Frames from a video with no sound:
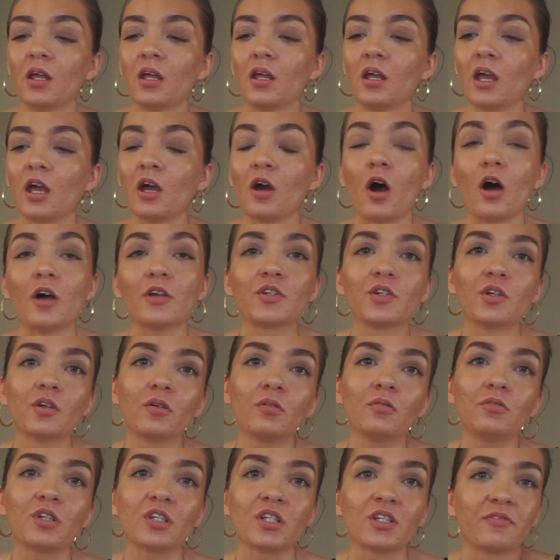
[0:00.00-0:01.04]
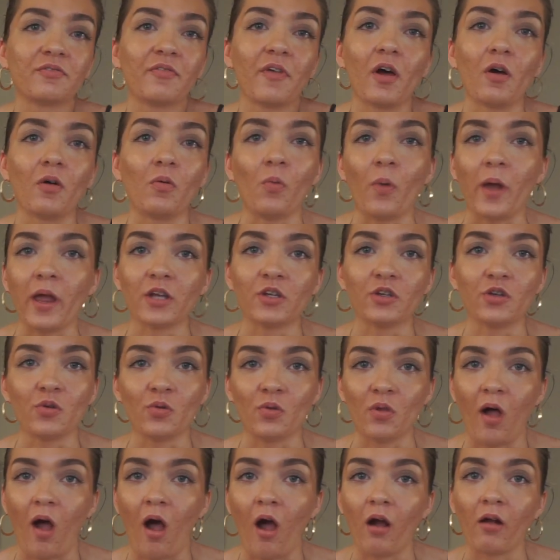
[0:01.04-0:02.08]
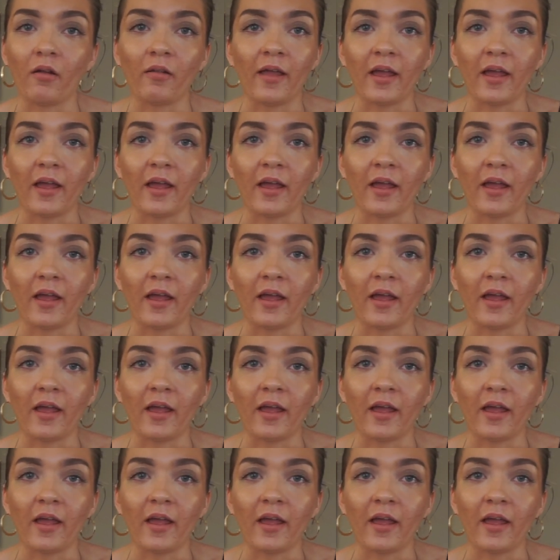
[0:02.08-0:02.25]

It also just felt way too long.